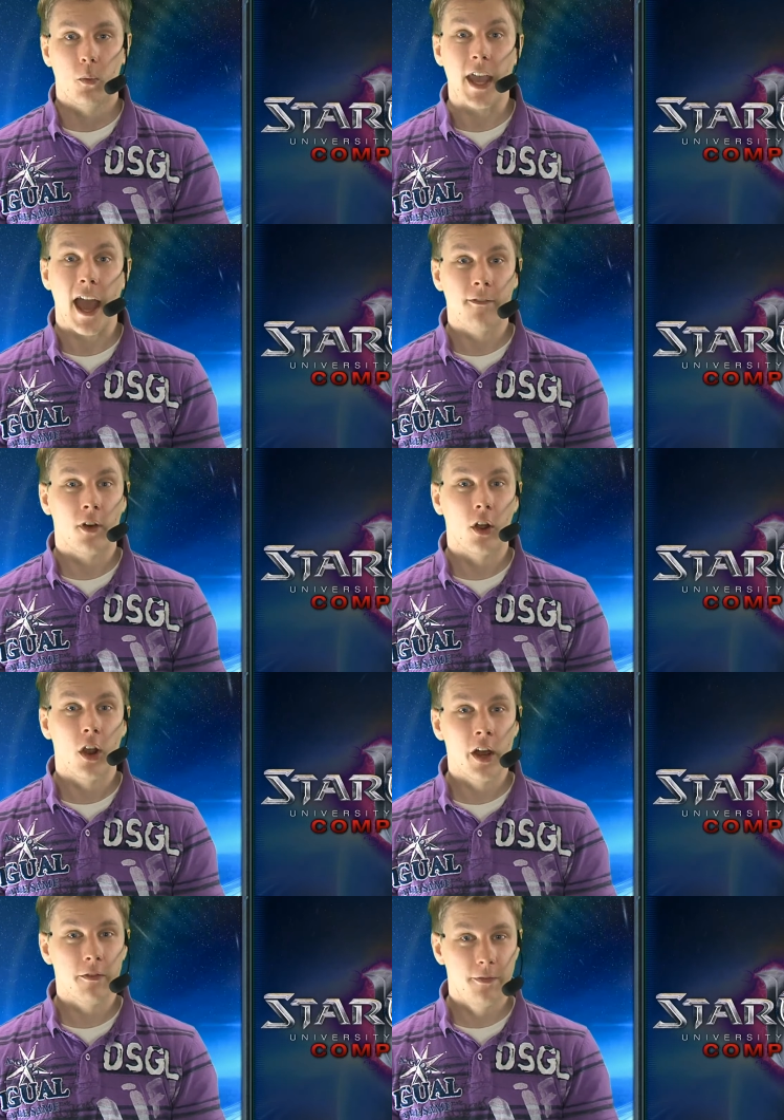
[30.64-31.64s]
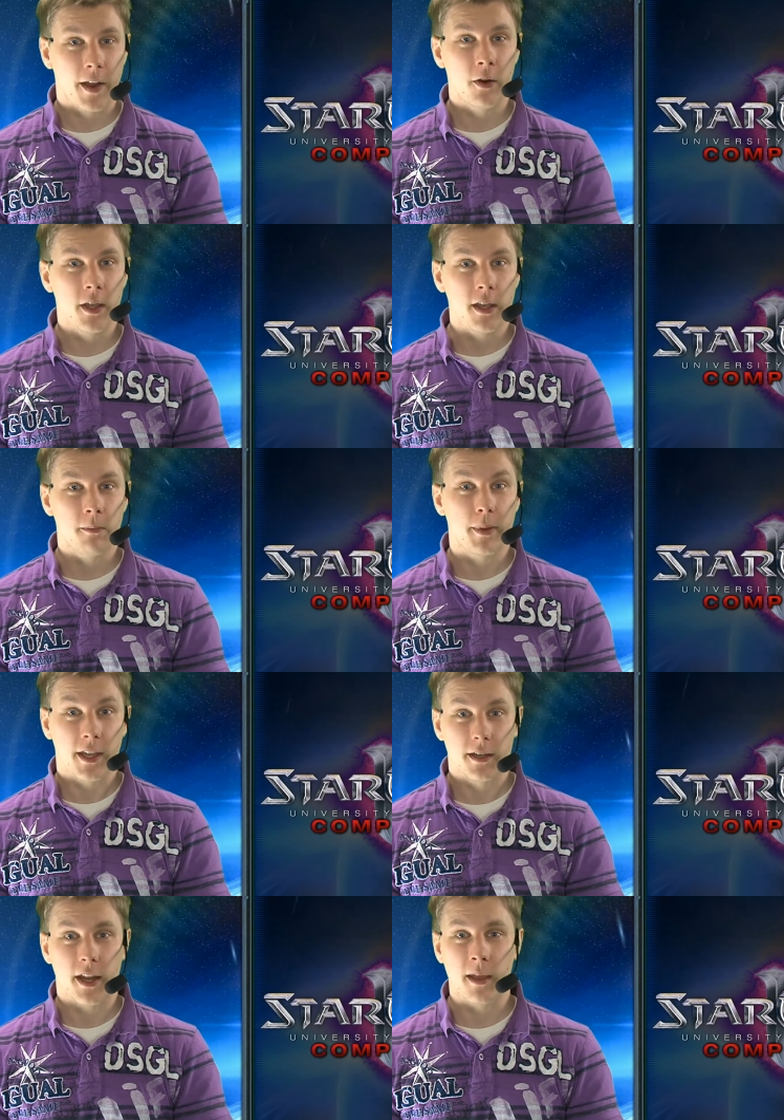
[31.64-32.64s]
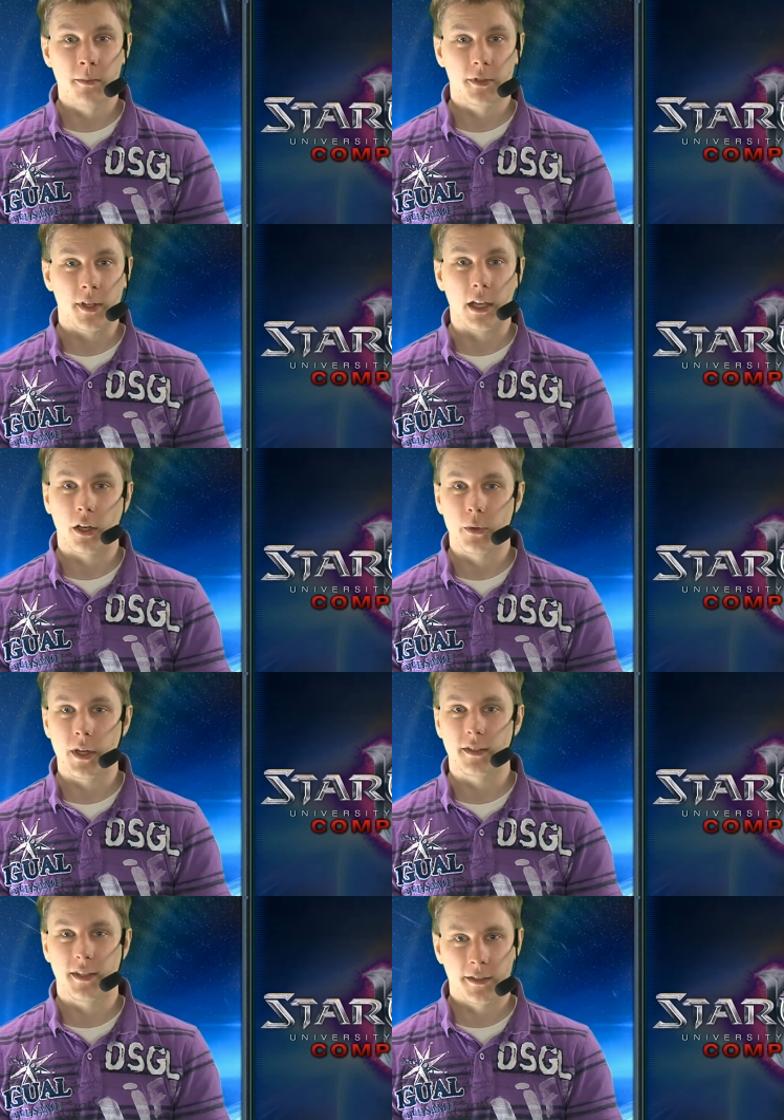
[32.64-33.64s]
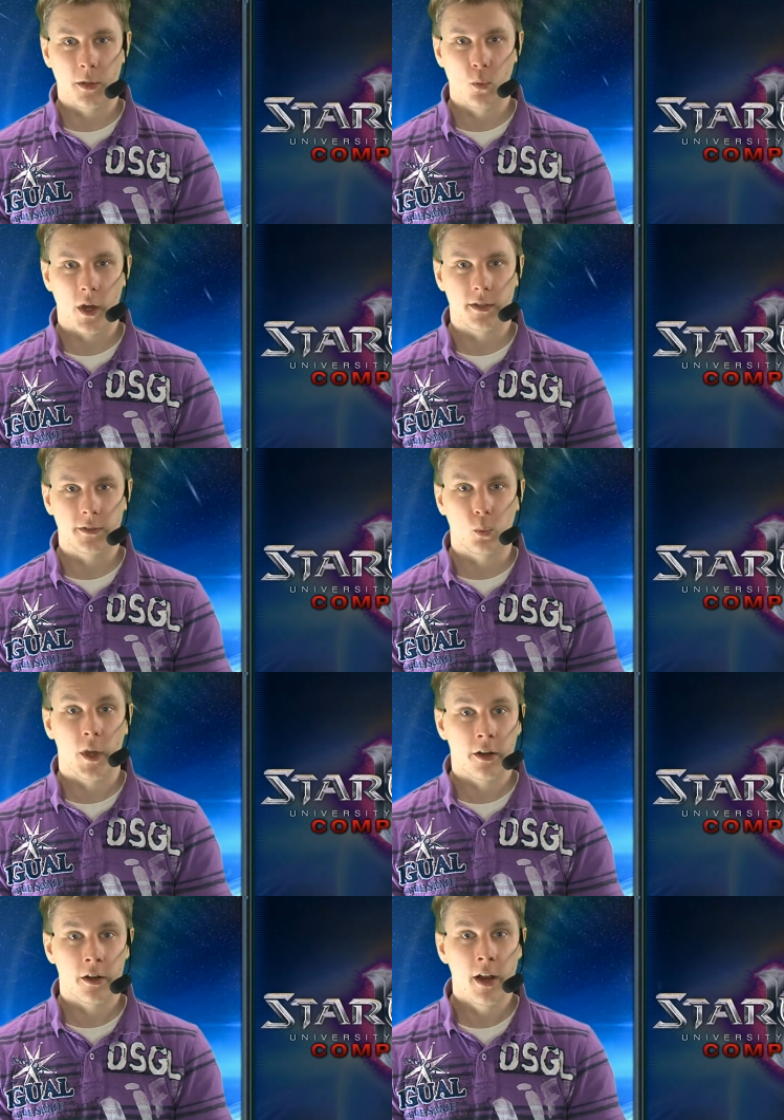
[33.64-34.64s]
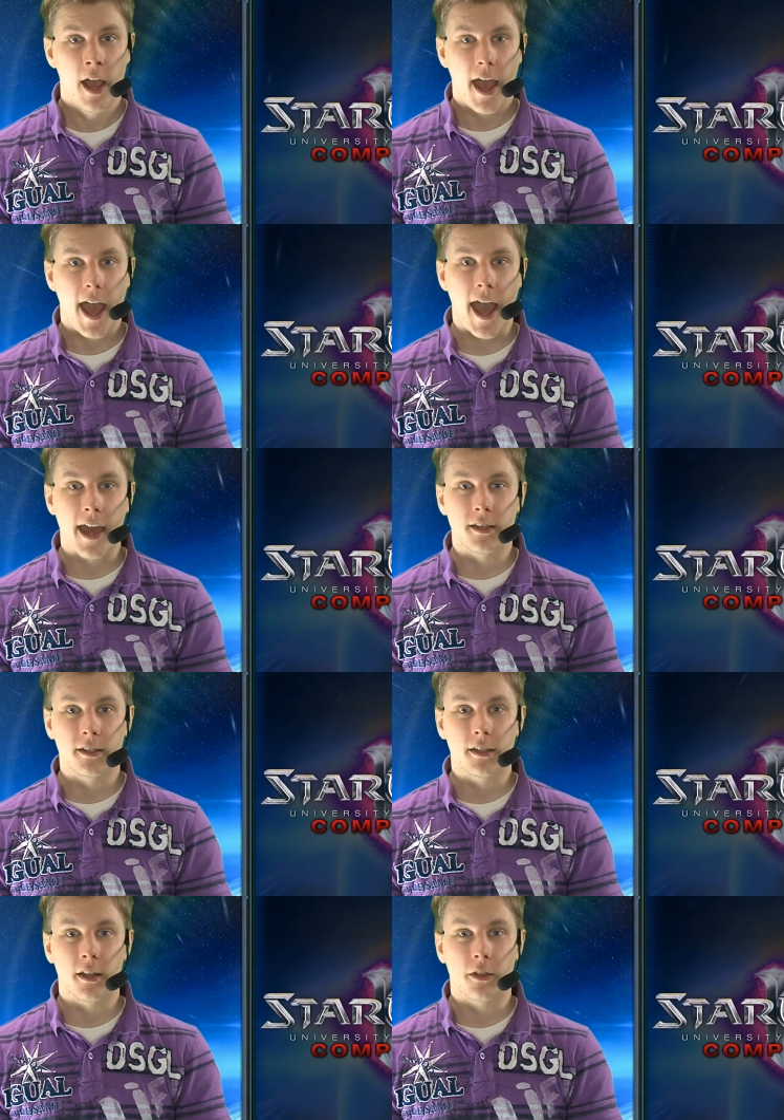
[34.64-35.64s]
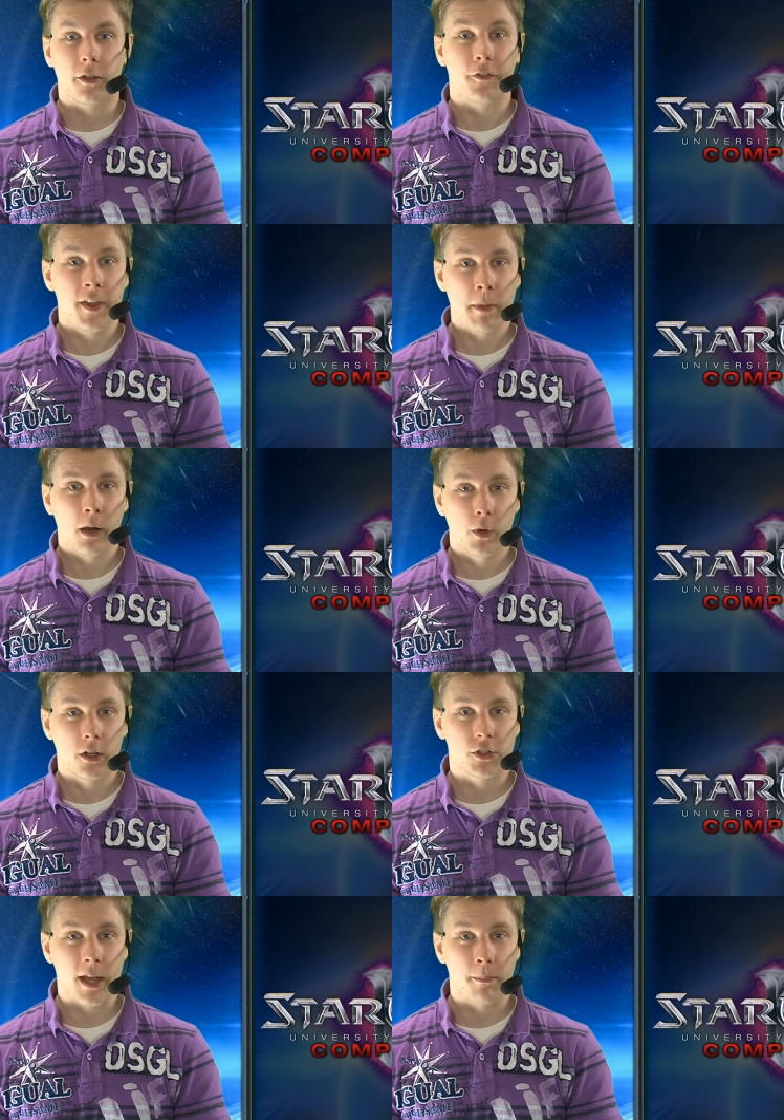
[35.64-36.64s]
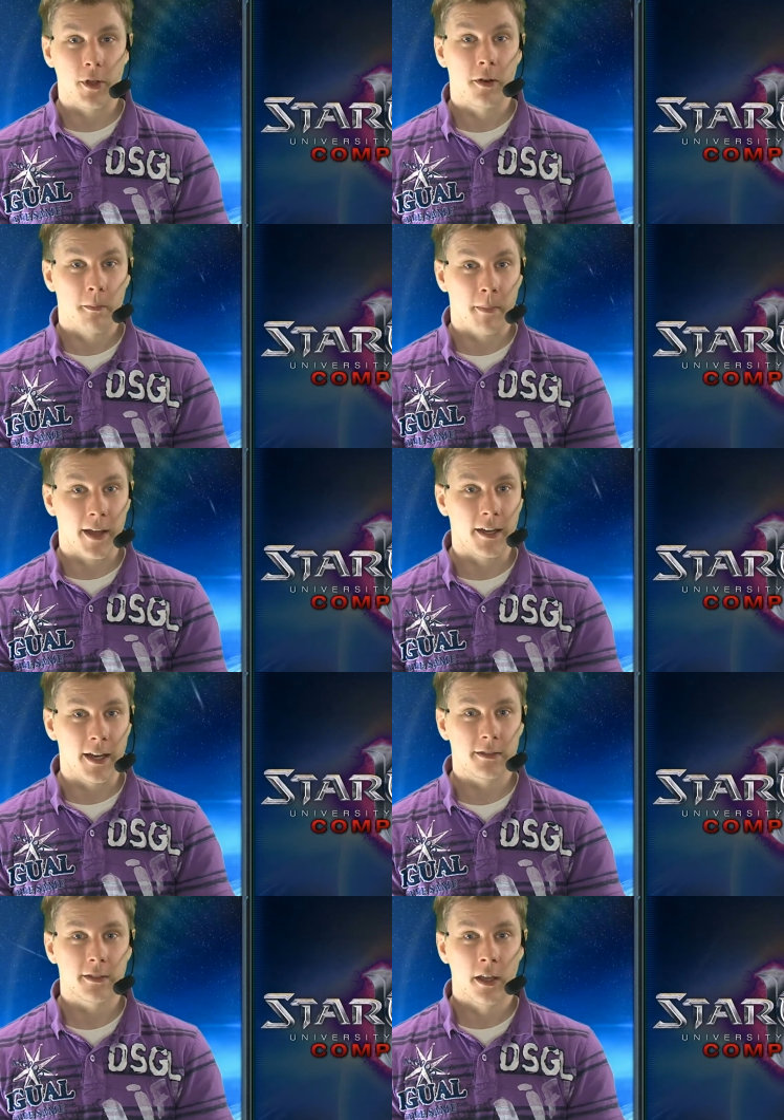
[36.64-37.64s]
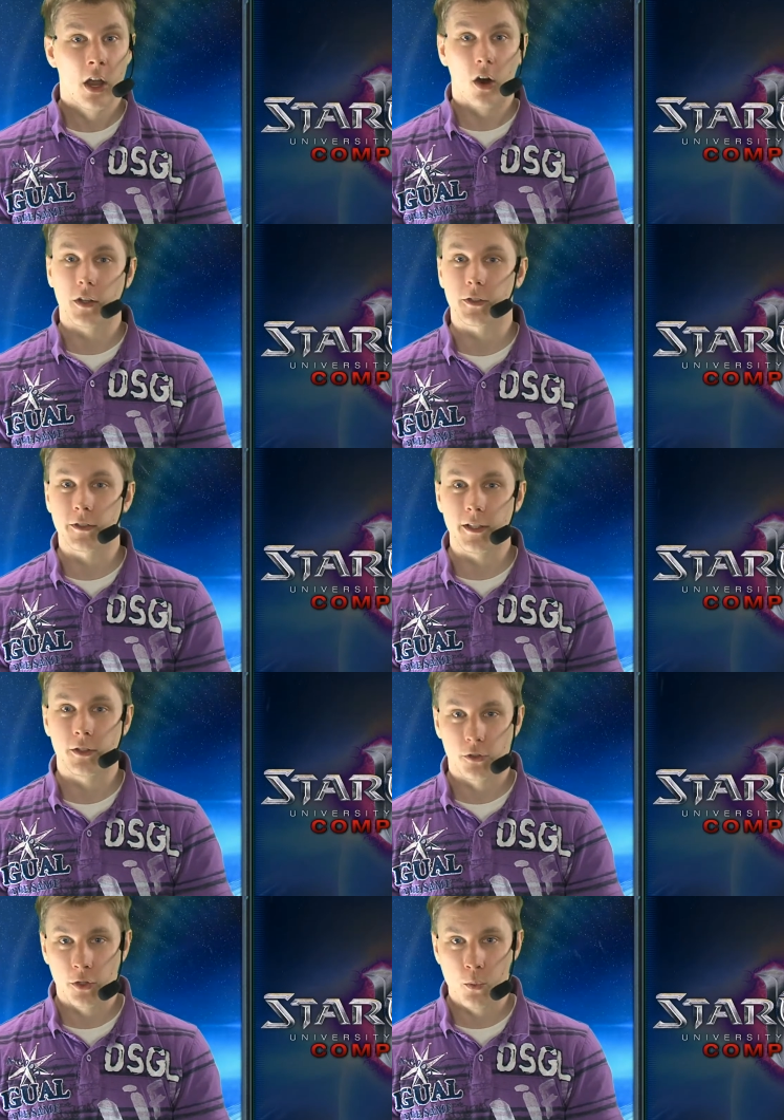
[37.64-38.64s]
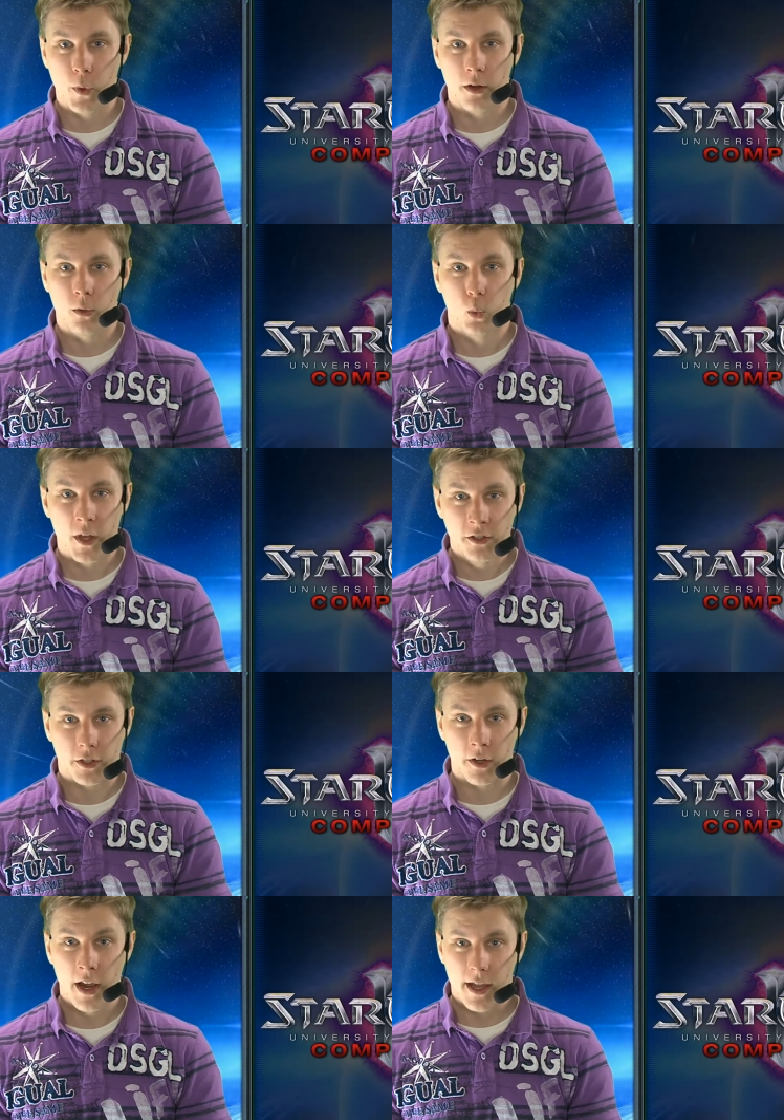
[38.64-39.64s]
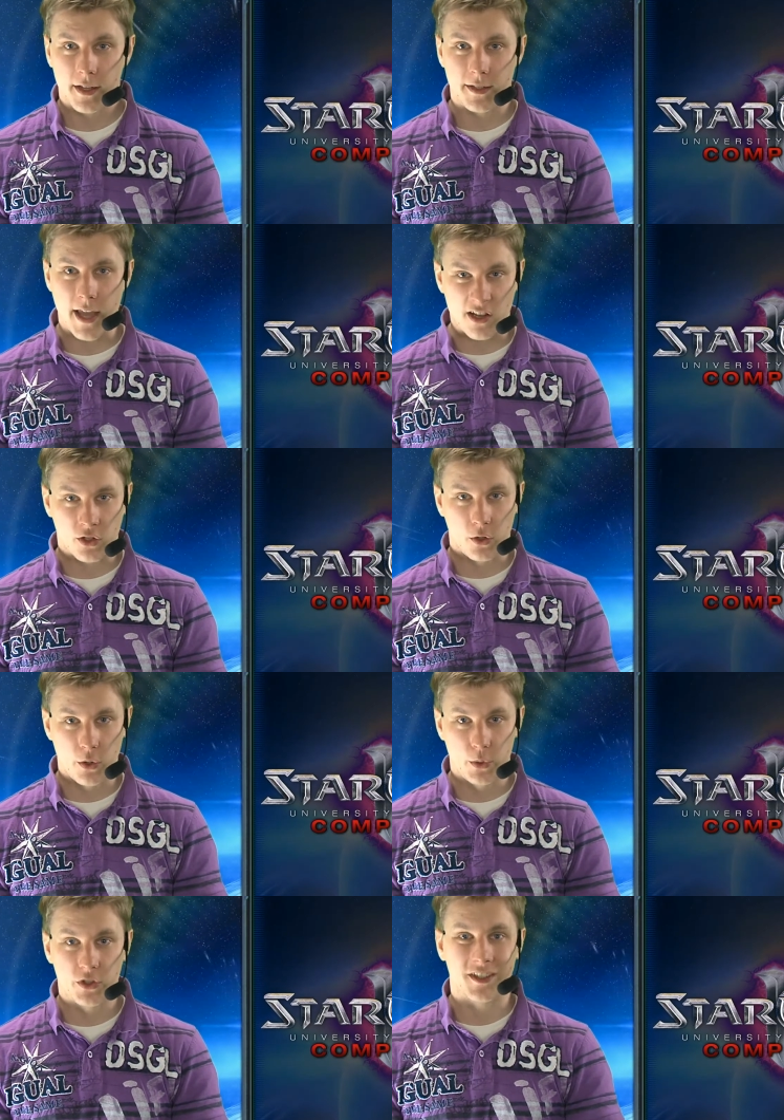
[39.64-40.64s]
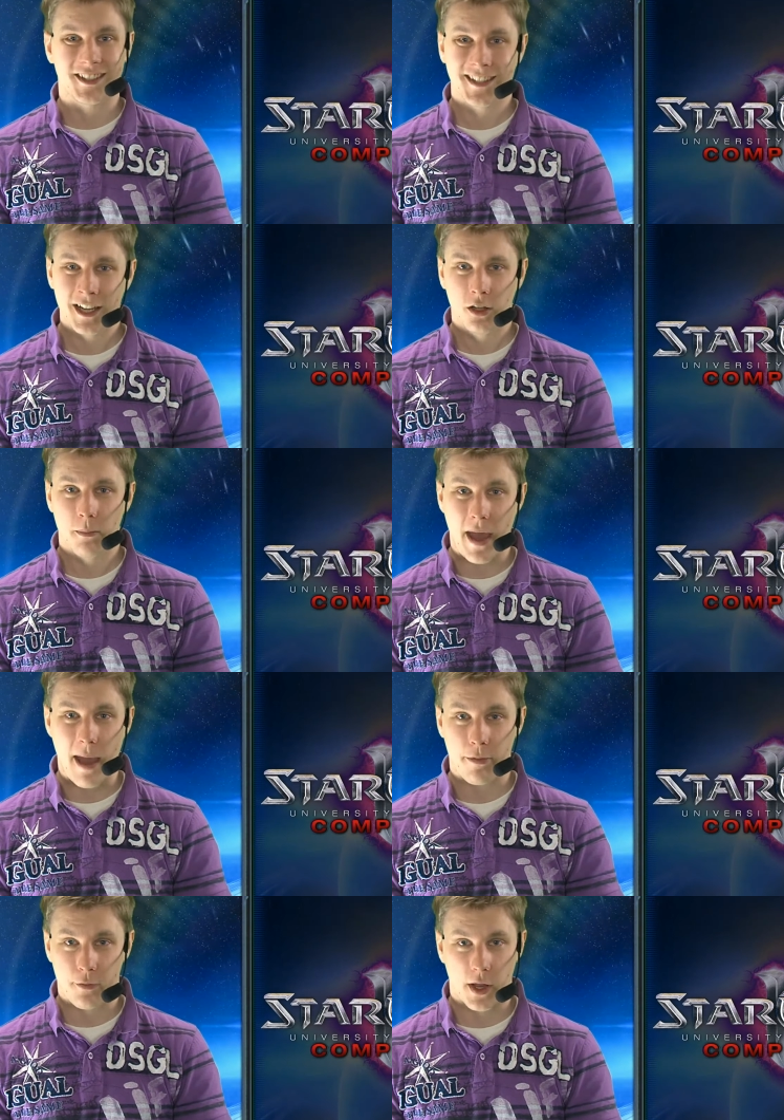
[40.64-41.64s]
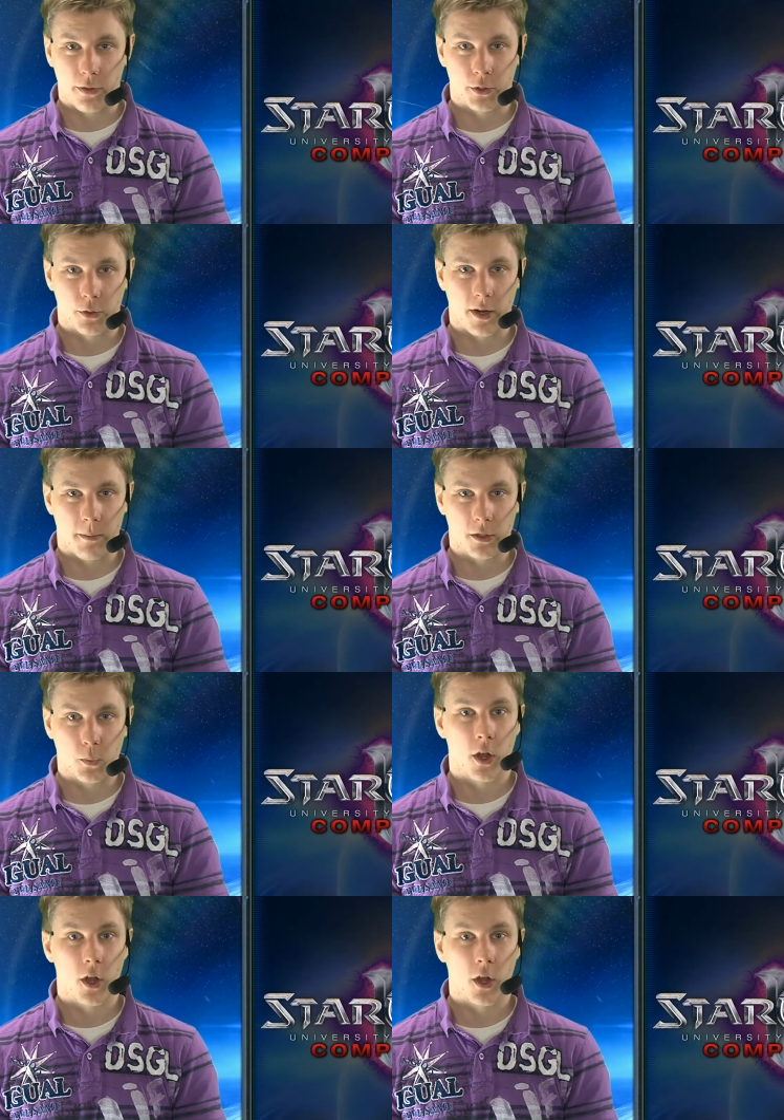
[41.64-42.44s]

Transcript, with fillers: We have a lot of very big names, including Season 1's winner and uh, the female world champion, Madelisk. Also, Season 2 winner, Winter, is yet to lose a single map throughout the tournament.